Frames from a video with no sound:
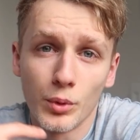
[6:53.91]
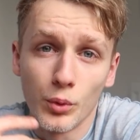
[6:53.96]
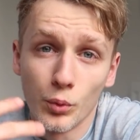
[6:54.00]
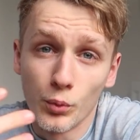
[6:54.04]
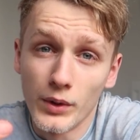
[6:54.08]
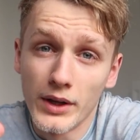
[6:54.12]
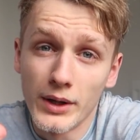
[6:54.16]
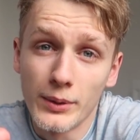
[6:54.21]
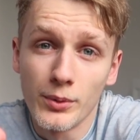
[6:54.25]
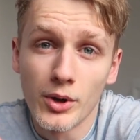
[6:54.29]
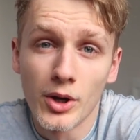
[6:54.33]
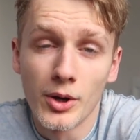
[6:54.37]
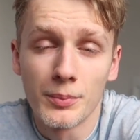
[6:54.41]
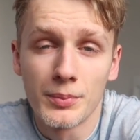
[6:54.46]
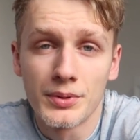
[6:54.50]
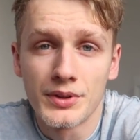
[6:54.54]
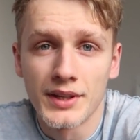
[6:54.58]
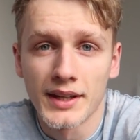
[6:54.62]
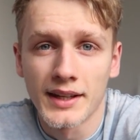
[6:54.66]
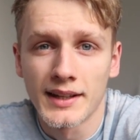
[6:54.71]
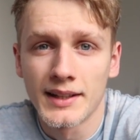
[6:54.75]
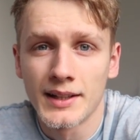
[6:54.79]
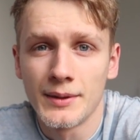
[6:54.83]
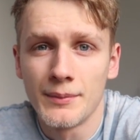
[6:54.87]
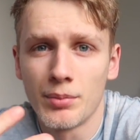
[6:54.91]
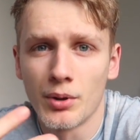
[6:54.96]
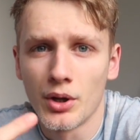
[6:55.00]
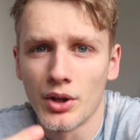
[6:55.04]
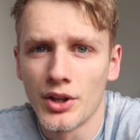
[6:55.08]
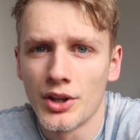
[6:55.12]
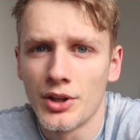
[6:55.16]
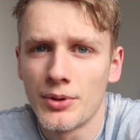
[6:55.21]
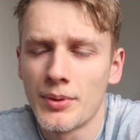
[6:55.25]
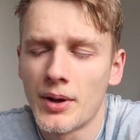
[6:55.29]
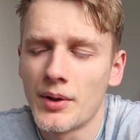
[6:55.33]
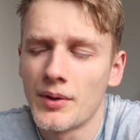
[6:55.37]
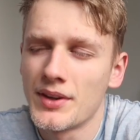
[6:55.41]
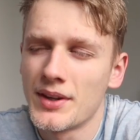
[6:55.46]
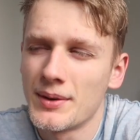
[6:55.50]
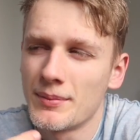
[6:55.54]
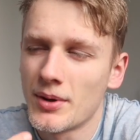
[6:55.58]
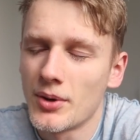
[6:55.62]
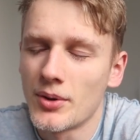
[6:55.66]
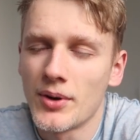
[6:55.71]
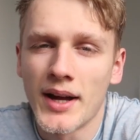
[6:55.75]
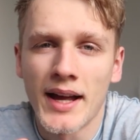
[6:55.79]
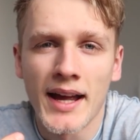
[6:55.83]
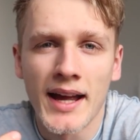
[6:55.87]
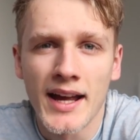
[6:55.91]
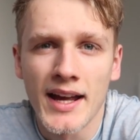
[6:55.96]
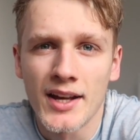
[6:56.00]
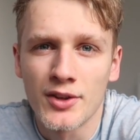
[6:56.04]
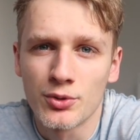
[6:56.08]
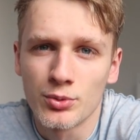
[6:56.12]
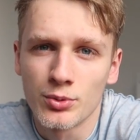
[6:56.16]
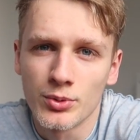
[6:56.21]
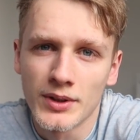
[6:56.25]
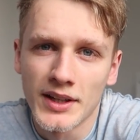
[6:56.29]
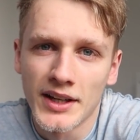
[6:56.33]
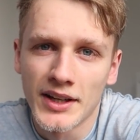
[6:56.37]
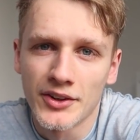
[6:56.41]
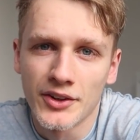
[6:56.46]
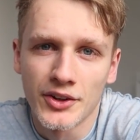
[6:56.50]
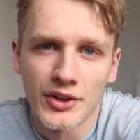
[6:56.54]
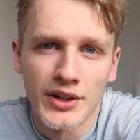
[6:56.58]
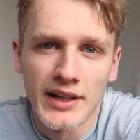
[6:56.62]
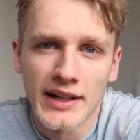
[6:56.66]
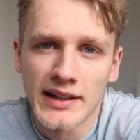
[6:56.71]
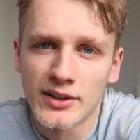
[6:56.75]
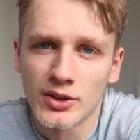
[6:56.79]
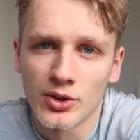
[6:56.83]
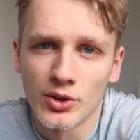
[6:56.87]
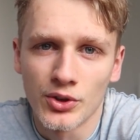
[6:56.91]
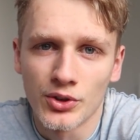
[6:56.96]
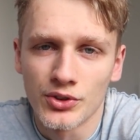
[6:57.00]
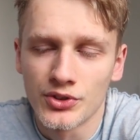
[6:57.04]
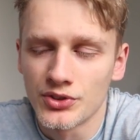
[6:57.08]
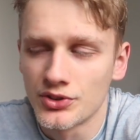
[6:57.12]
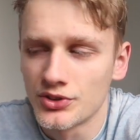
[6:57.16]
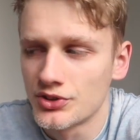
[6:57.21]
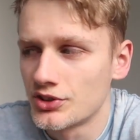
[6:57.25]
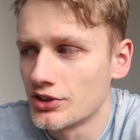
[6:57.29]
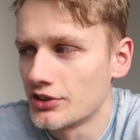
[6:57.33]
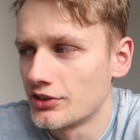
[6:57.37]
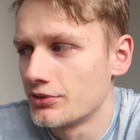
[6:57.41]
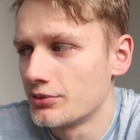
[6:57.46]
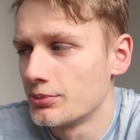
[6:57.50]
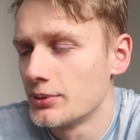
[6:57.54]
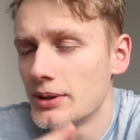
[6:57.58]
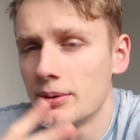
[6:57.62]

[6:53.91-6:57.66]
But we weren't particularly bothered about the amount of hairs we were getting on our clothes and stuff.